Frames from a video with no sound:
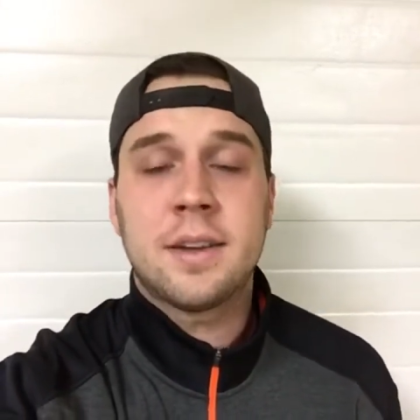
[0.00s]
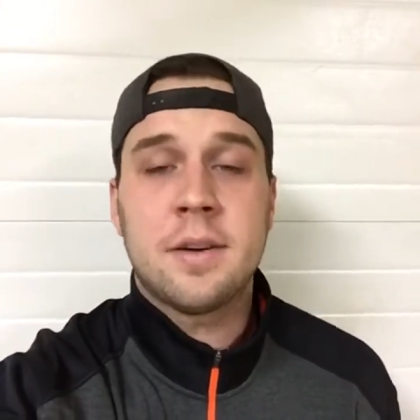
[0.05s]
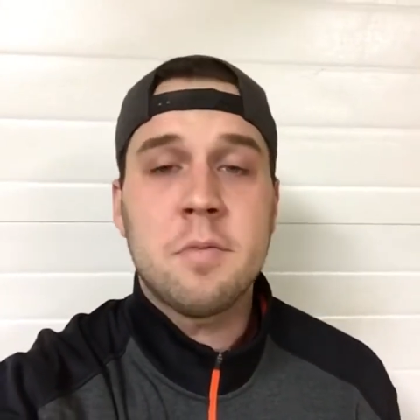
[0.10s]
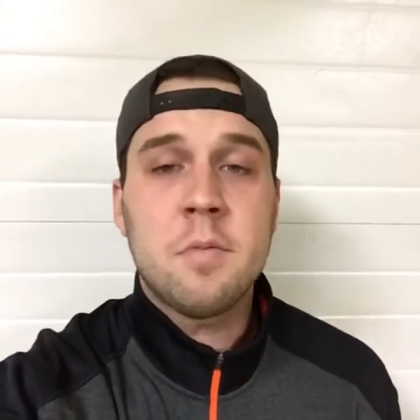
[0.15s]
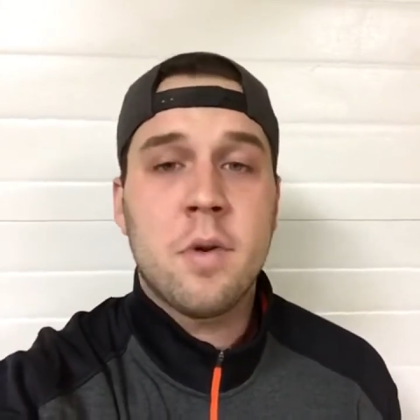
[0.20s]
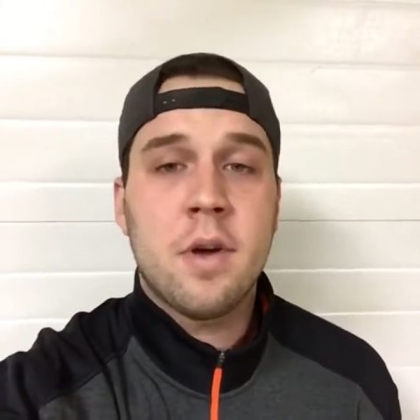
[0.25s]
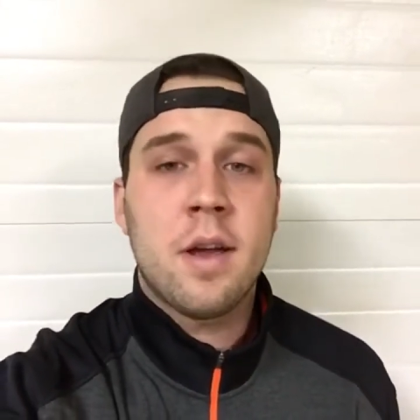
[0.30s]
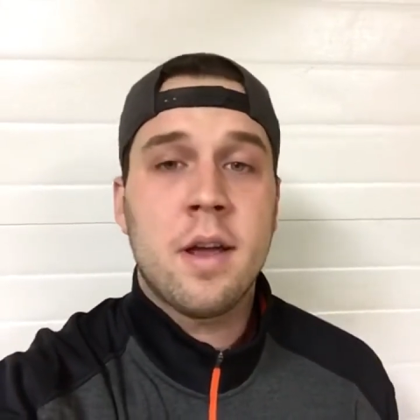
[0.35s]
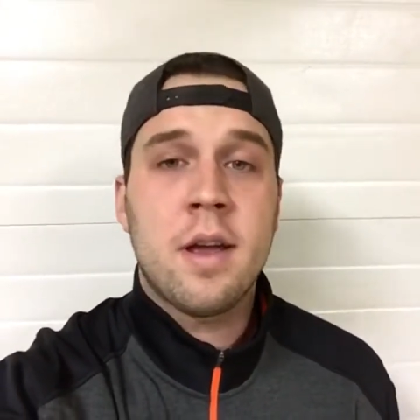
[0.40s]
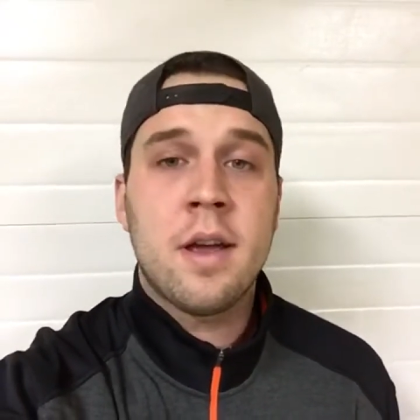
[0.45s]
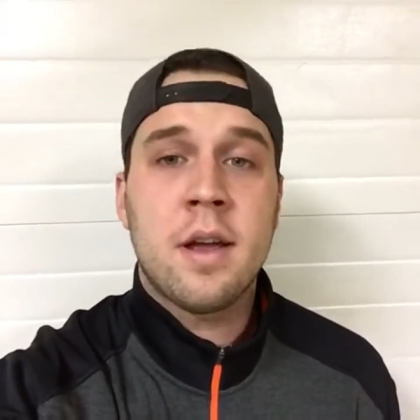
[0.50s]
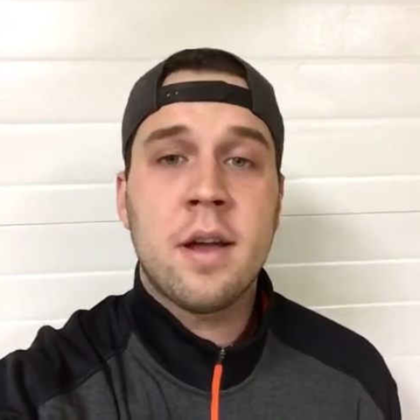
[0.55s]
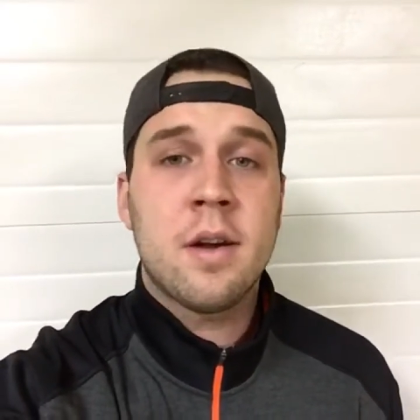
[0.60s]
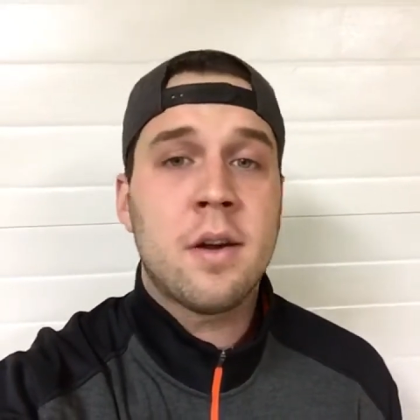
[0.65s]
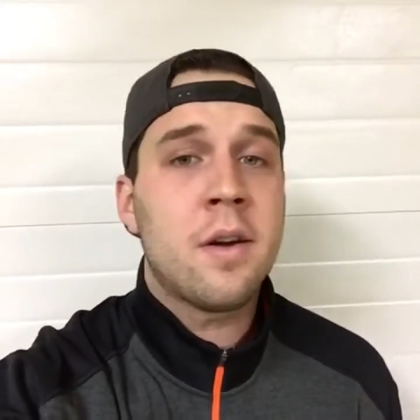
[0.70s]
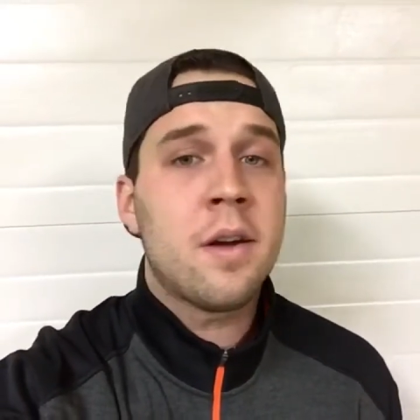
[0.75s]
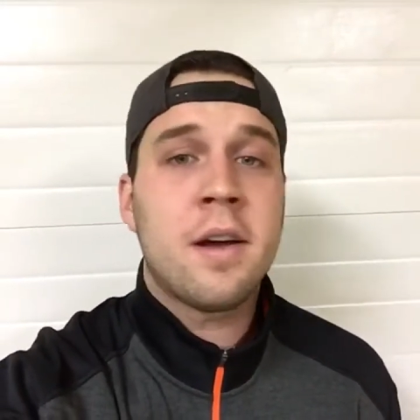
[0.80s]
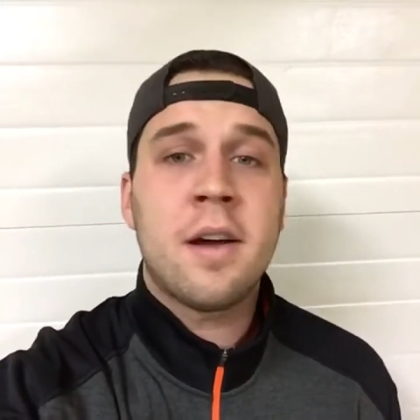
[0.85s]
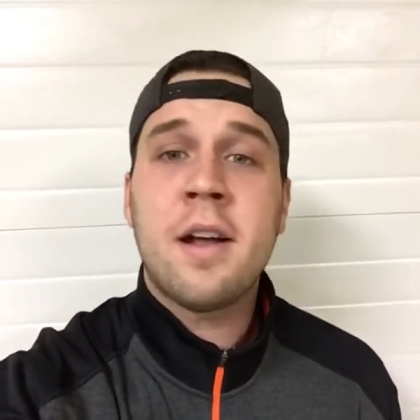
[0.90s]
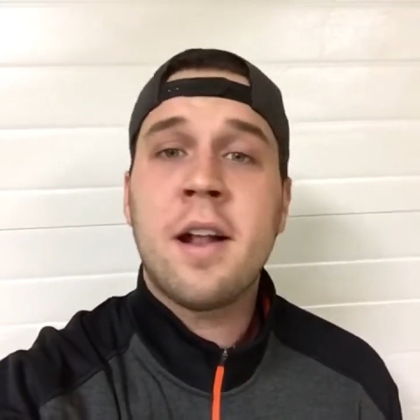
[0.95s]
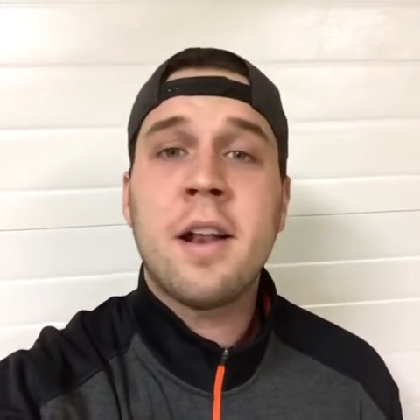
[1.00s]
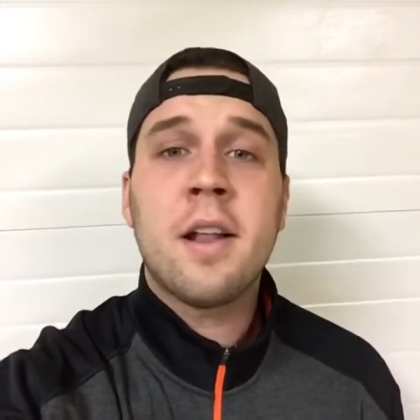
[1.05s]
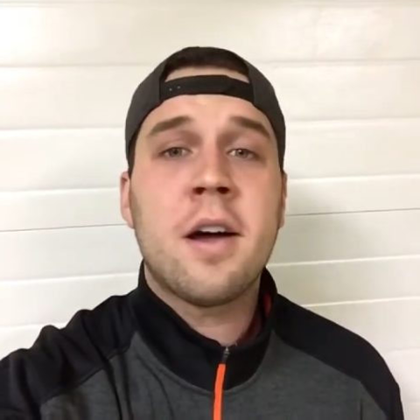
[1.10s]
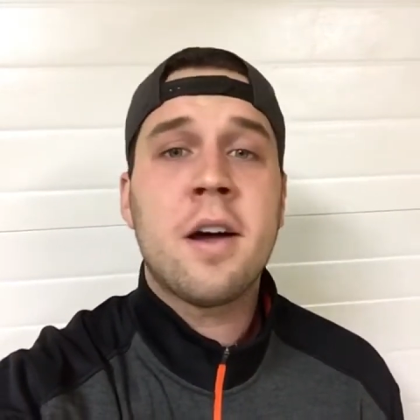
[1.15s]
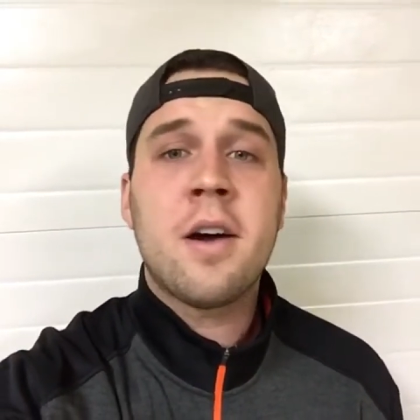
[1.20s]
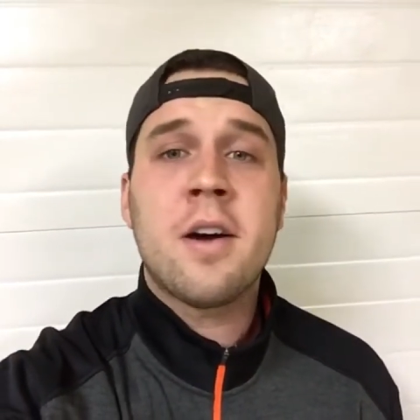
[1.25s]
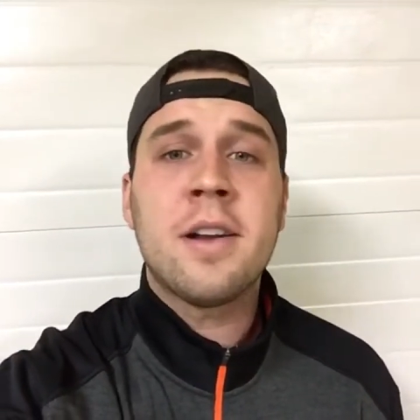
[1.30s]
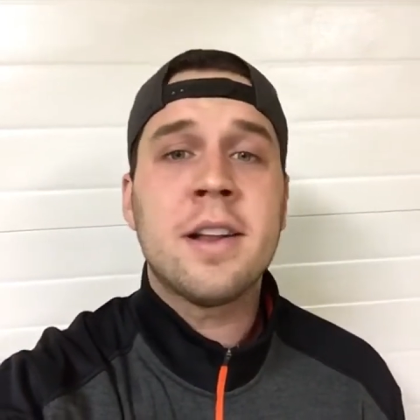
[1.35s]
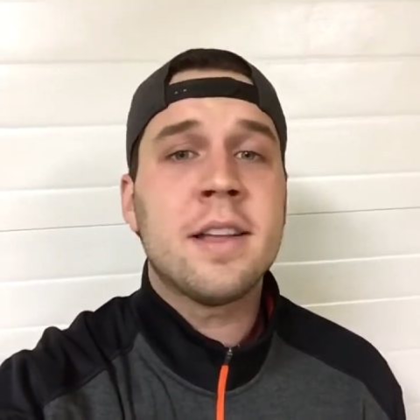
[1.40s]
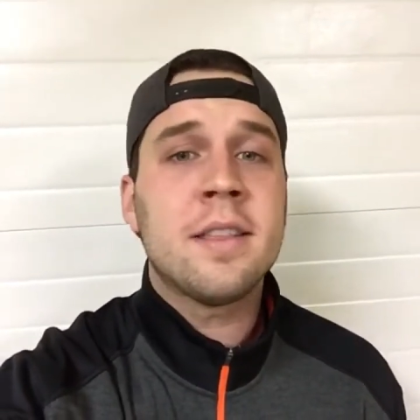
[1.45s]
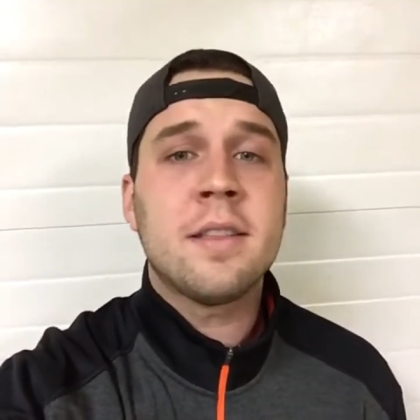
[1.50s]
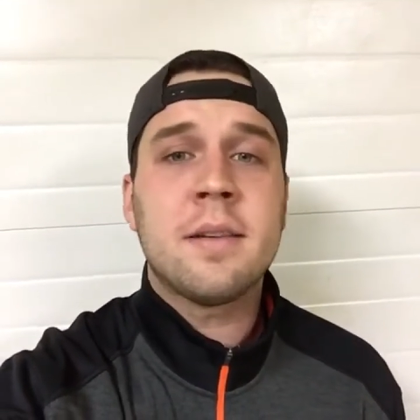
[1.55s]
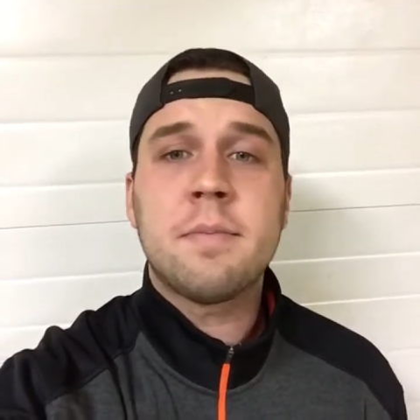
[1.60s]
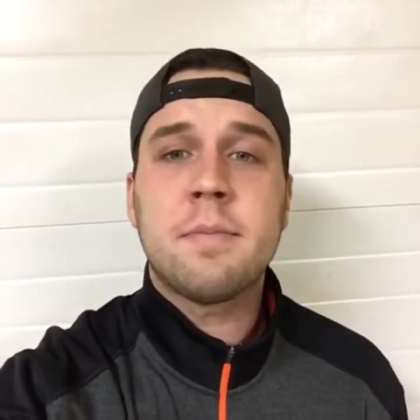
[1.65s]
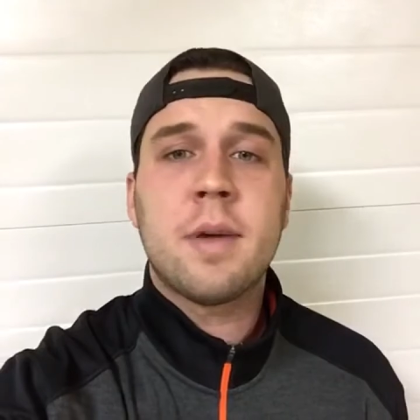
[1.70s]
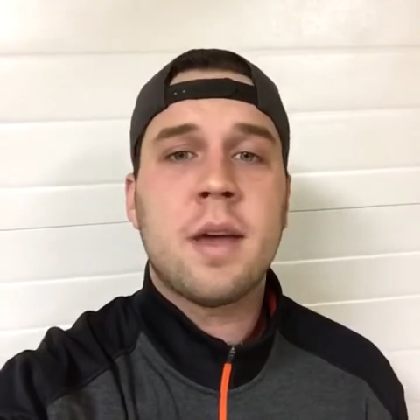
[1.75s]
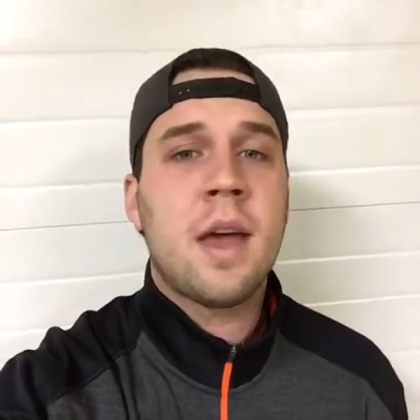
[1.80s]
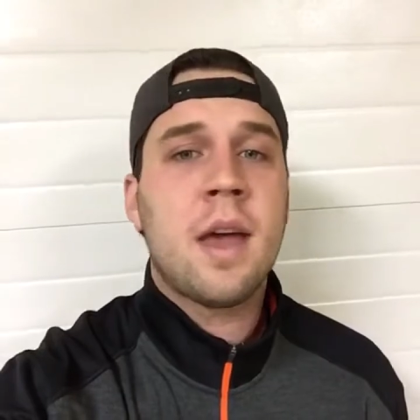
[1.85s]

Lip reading: somewhere alone in the